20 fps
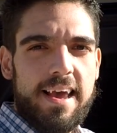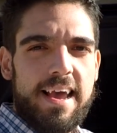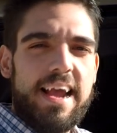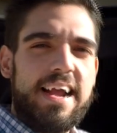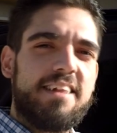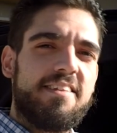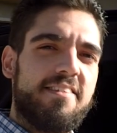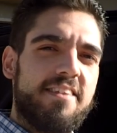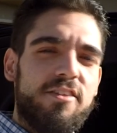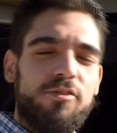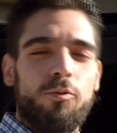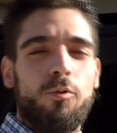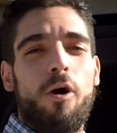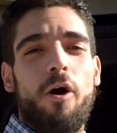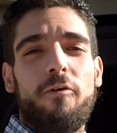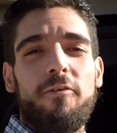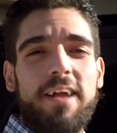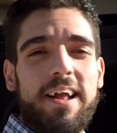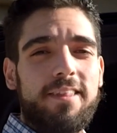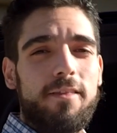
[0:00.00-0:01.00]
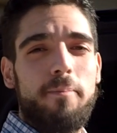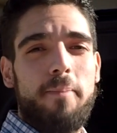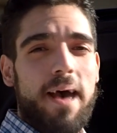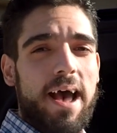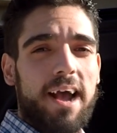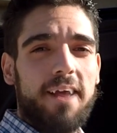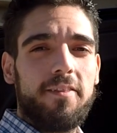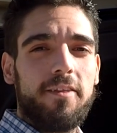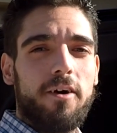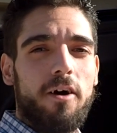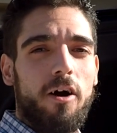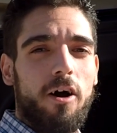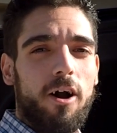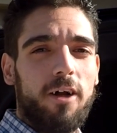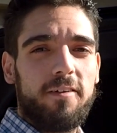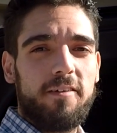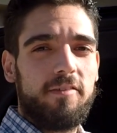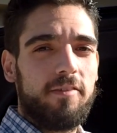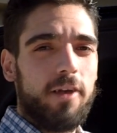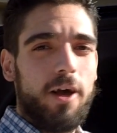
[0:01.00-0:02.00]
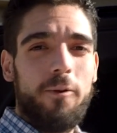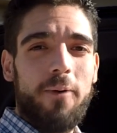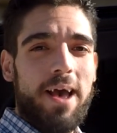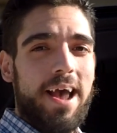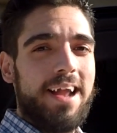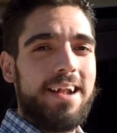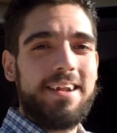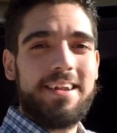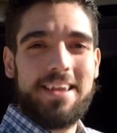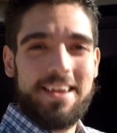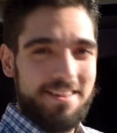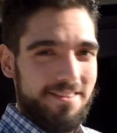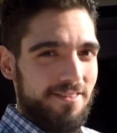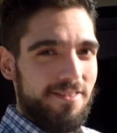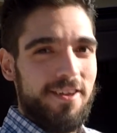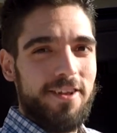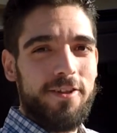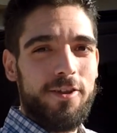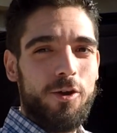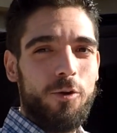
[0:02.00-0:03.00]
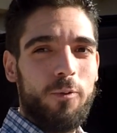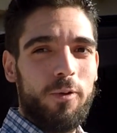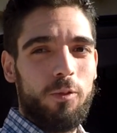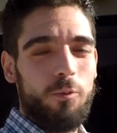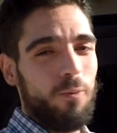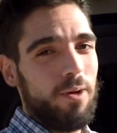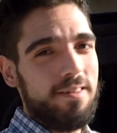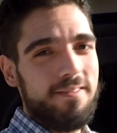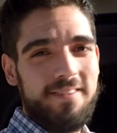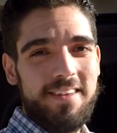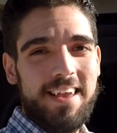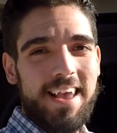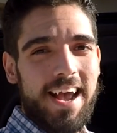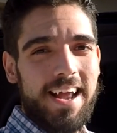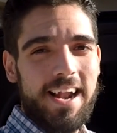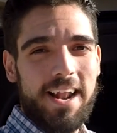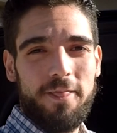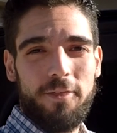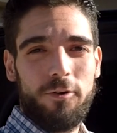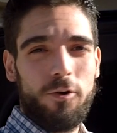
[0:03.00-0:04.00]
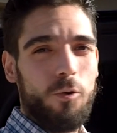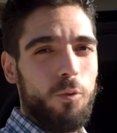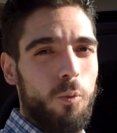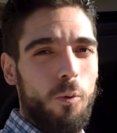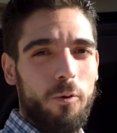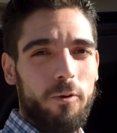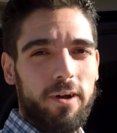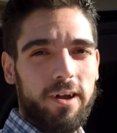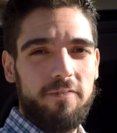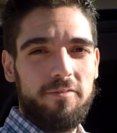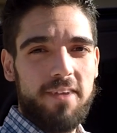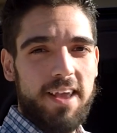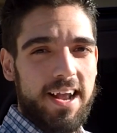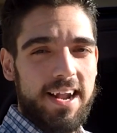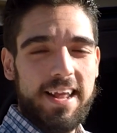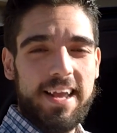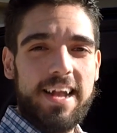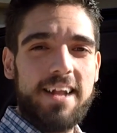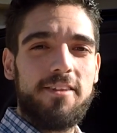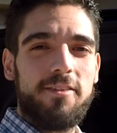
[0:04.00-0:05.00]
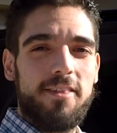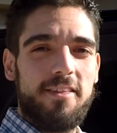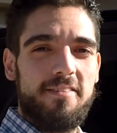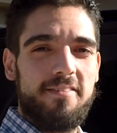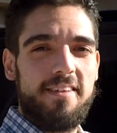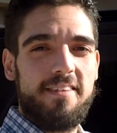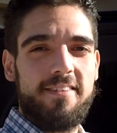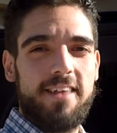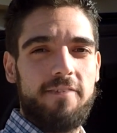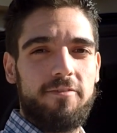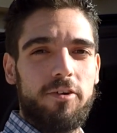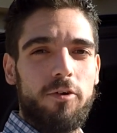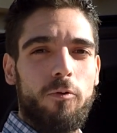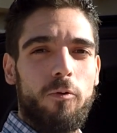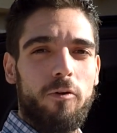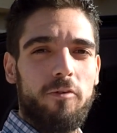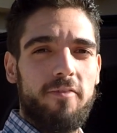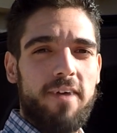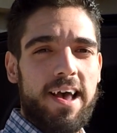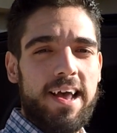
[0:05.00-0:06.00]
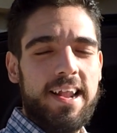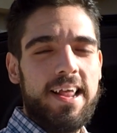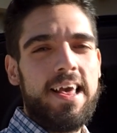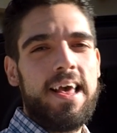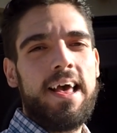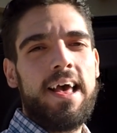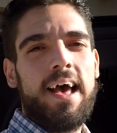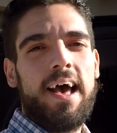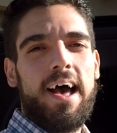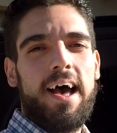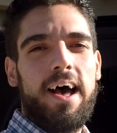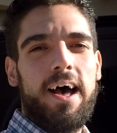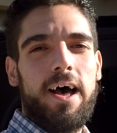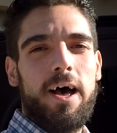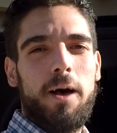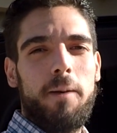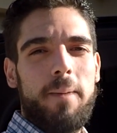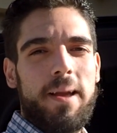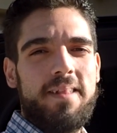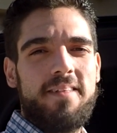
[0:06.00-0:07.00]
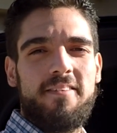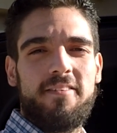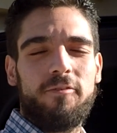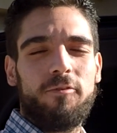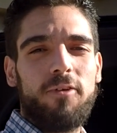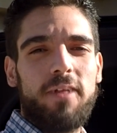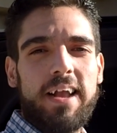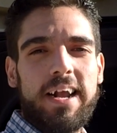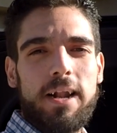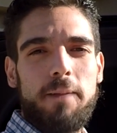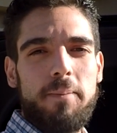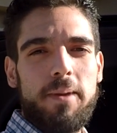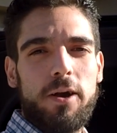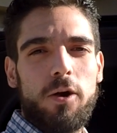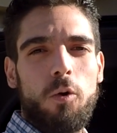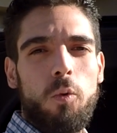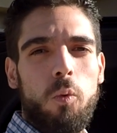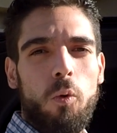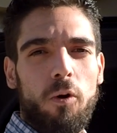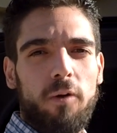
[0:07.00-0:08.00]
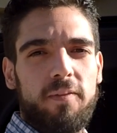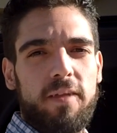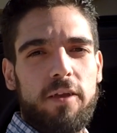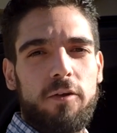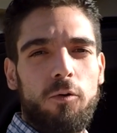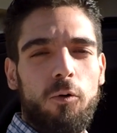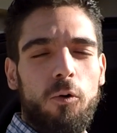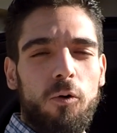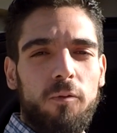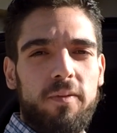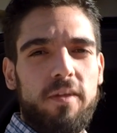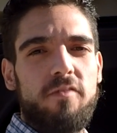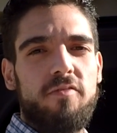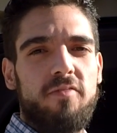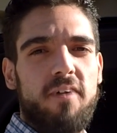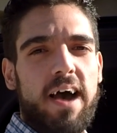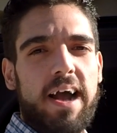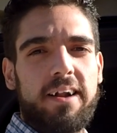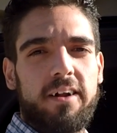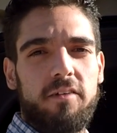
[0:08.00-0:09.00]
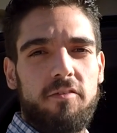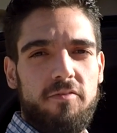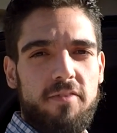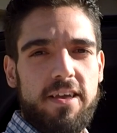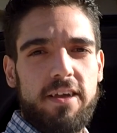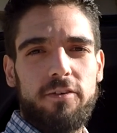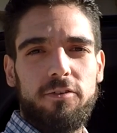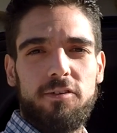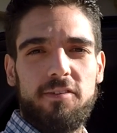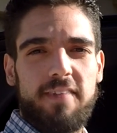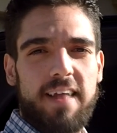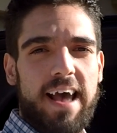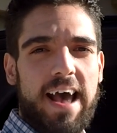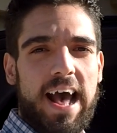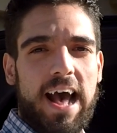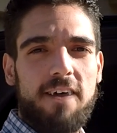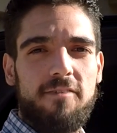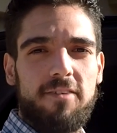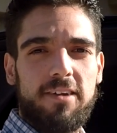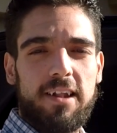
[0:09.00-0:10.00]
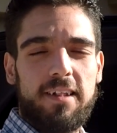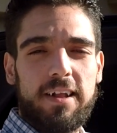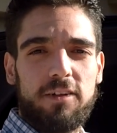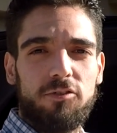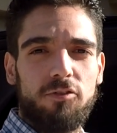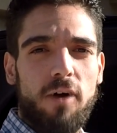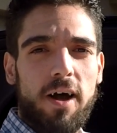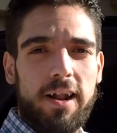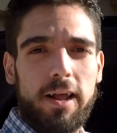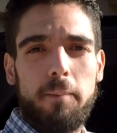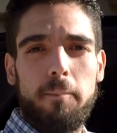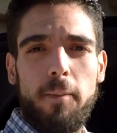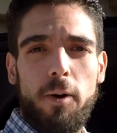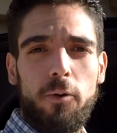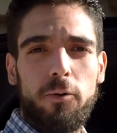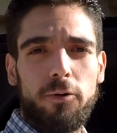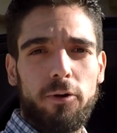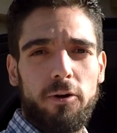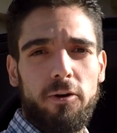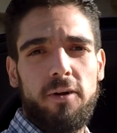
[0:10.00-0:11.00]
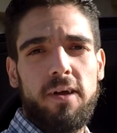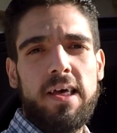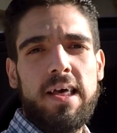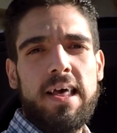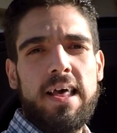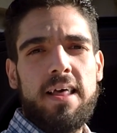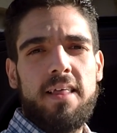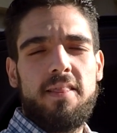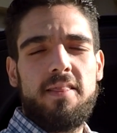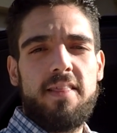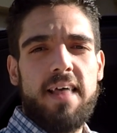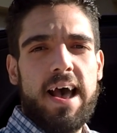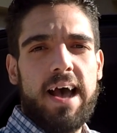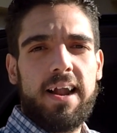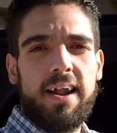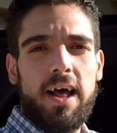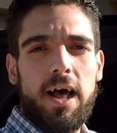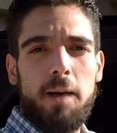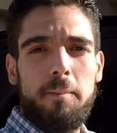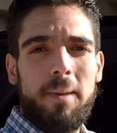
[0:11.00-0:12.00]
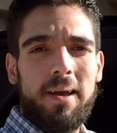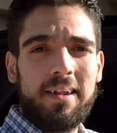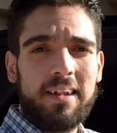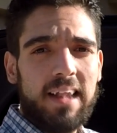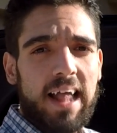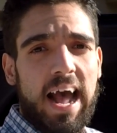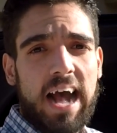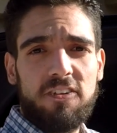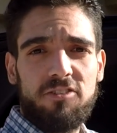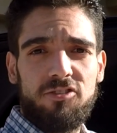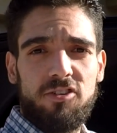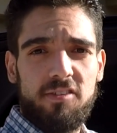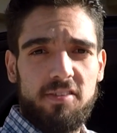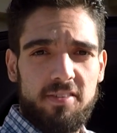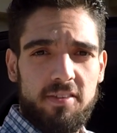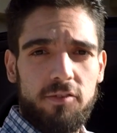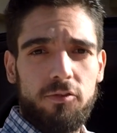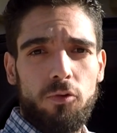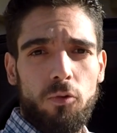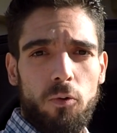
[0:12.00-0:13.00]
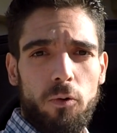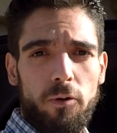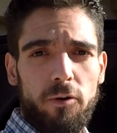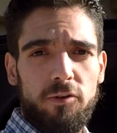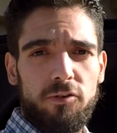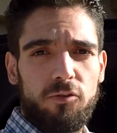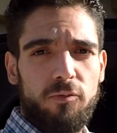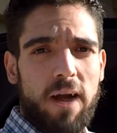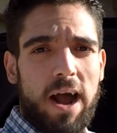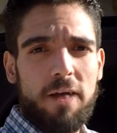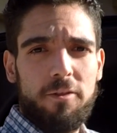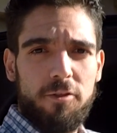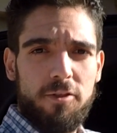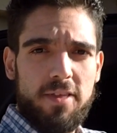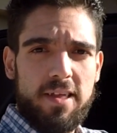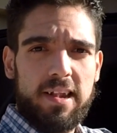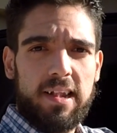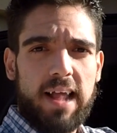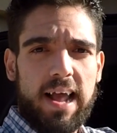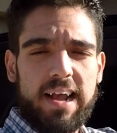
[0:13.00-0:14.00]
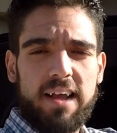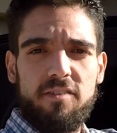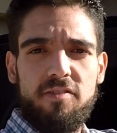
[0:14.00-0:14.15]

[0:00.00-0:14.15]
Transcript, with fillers: And since we're already at the back of the car, let's go ahead and continue with, once again, another quirk of getting into the C seven Corvette. Um, and this is really going to be a quirk that you'll only find on vehicles that have an electronic motor that um, unlatches the doors, rather than like a